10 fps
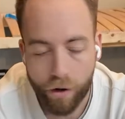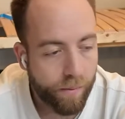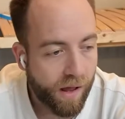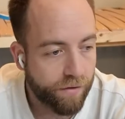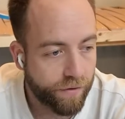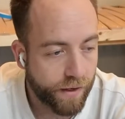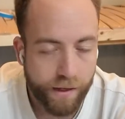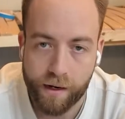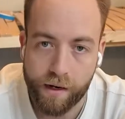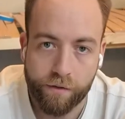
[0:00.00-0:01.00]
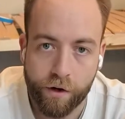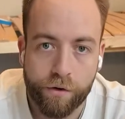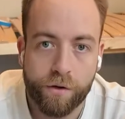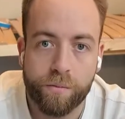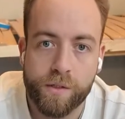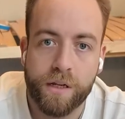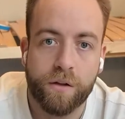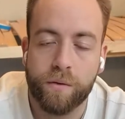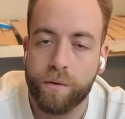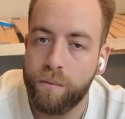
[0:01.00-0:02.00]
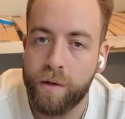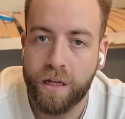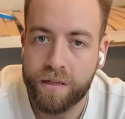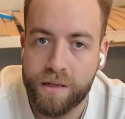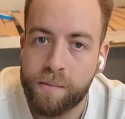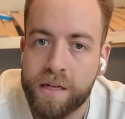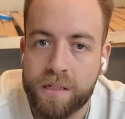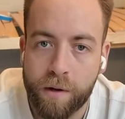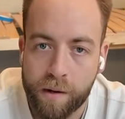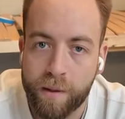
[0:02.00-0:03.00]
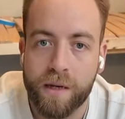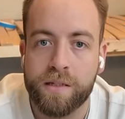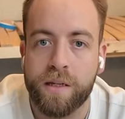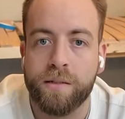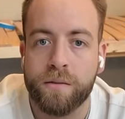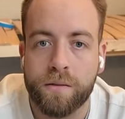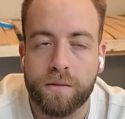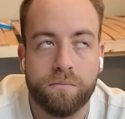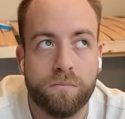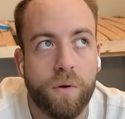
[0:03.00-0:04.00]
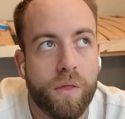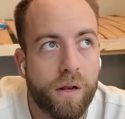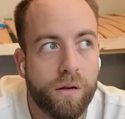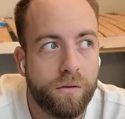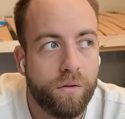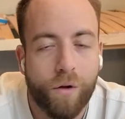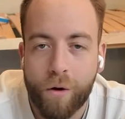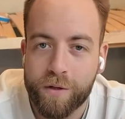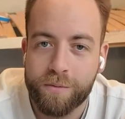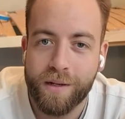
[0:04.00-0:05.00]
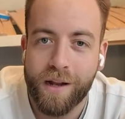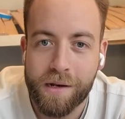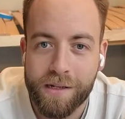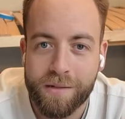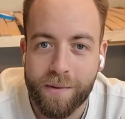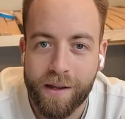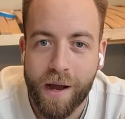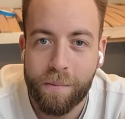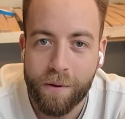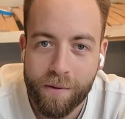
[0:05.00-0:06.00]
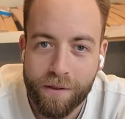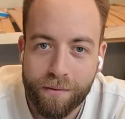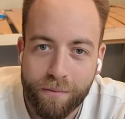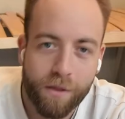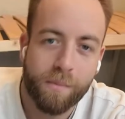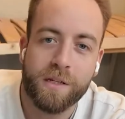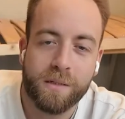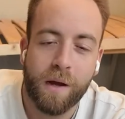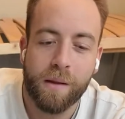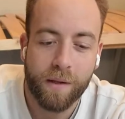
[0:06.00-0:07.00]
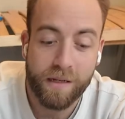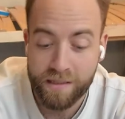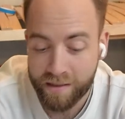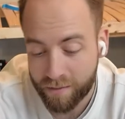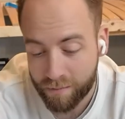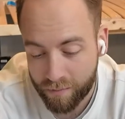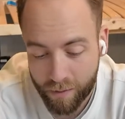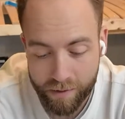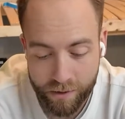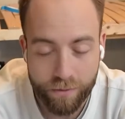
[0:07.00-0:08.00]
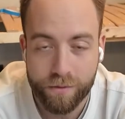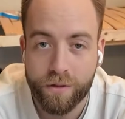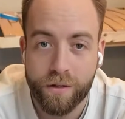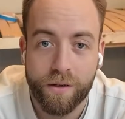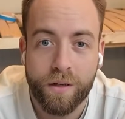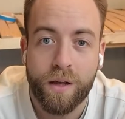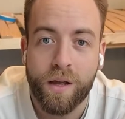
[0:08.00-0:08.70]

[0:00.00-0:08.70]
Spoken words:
all my effort in, and I've agreed with myself I'm going to make it to the best of my ability, but then it doesn't always mean I need to be happy with what the best of my ability is and what the tools can